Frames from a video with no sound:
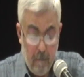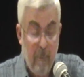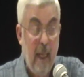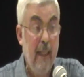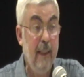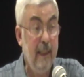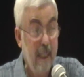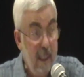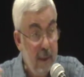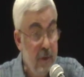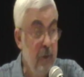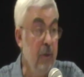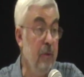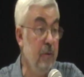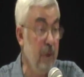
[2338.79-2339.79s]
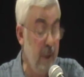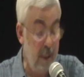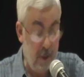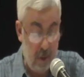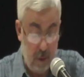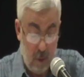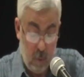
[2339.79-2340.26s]
bilateral
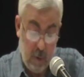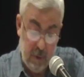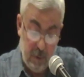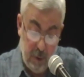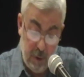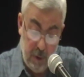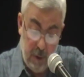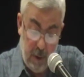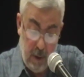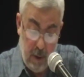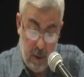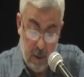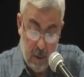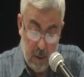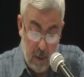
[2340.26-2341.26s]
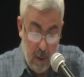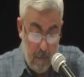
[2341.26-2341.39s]
relations with Turkey,